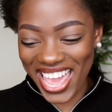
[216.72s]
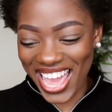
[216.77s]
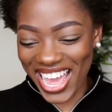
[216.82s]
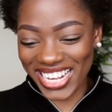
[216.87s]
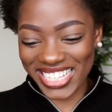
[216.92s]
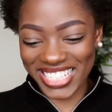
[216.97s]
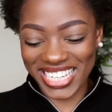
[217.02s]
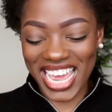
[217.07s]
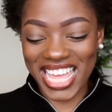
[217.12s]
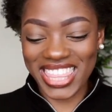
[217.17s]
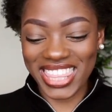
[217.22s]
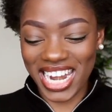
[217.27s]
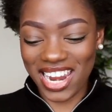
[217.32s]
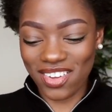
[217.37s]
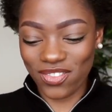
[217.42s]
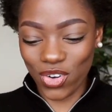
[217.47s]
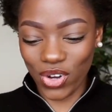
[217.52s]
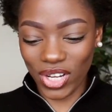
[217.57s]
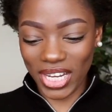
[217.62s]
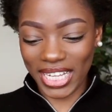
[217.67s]
And yeah, and then
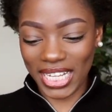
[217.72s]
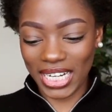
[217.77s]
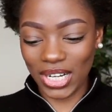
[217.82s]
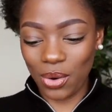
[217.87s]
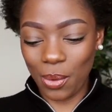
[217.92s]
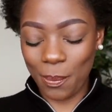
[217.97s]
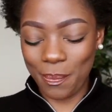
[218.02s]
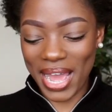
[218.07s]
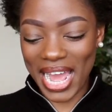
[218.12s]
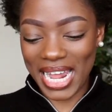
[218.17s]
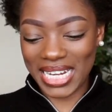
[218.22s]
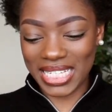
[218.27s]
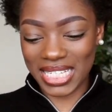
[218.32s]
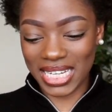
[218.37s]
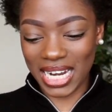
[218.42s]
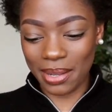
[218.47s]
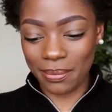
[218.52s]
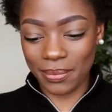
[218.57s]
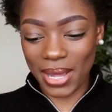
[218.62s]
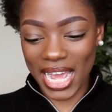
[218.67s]
I've got like a little band
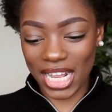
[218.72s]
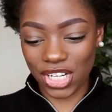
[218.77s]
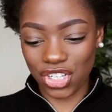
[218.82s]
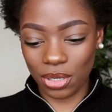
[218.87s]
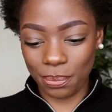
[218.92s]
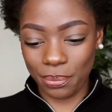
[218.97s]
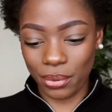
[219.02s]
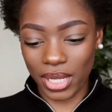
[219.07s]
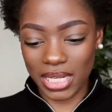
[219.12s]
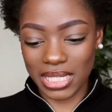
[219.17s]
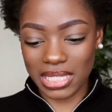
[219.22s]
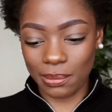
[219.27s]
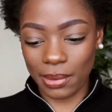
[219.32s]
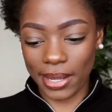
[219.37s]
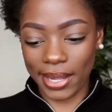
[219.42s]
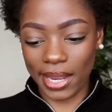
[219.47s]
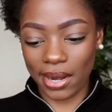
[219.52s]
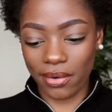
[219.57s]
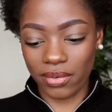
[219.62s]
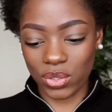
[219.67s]
that I actually put into
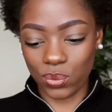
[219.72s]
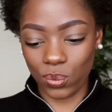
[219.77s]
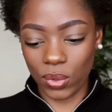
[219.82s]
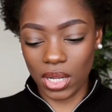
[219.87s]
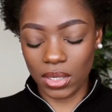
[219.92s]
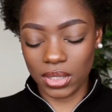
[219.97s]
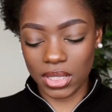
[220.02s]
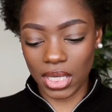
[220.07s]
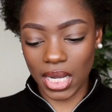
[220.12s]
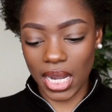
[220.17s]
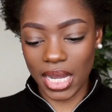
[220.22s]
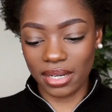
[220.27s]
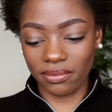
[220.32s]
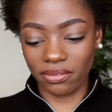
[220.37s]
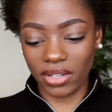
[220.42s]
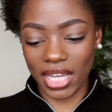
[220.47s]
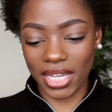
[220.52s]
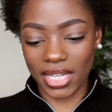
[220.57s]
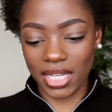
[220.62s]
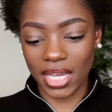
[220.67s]
my hair as well to kind
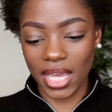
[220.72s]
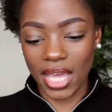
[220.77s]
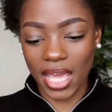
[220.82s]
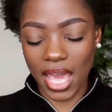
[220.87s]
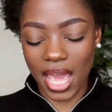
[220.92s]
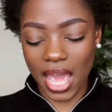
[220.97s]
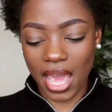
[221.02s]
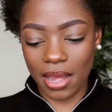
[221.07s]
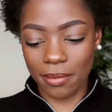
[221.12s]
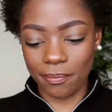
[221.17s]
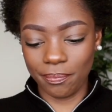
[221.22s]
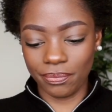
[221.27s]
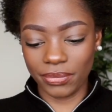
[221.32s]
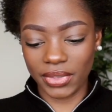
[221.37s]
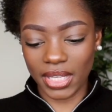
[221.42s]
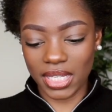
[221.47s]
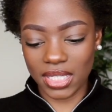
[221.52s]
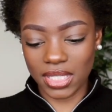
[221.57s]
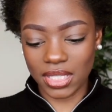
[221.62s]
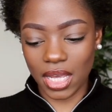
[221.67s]
of like
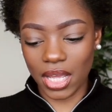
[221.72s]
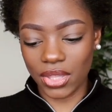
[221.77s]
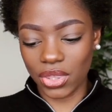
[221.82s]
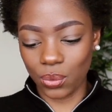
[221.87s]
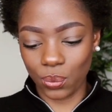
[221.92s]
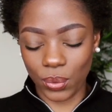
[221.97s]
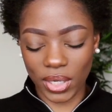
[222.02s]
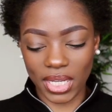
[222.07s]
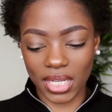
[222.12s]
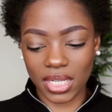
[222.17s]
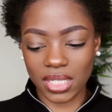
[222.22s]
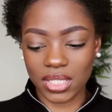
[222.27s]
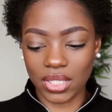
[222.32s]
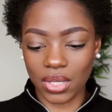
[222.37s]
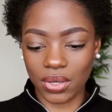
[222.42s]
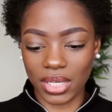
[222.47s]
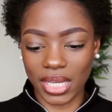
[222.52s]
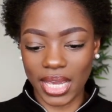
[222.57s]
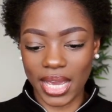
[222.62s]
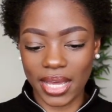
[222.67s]
insert the wig.
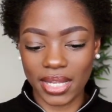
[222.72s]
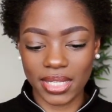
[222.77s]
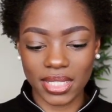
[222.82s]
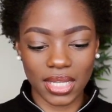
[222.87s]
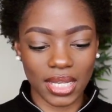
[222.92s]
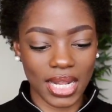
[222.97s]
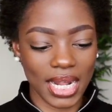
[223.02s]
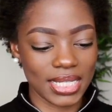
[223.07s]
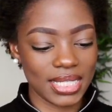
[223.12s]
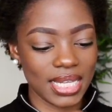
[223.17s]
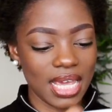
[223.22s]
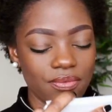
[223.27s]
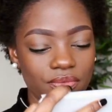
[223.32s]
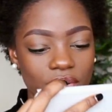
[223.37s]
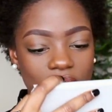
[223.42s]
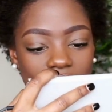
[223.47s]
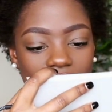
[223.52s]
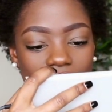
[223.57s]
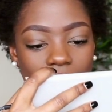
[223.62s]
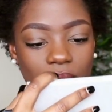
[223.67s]
So yeah, so that's
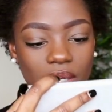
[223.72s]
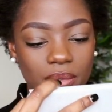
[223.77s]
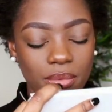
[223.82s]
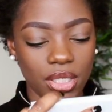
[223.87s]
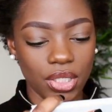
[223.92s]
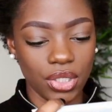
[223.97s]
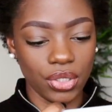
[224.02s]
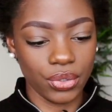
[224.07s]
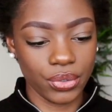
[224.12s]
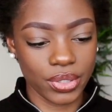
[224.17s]
everything I'm going to be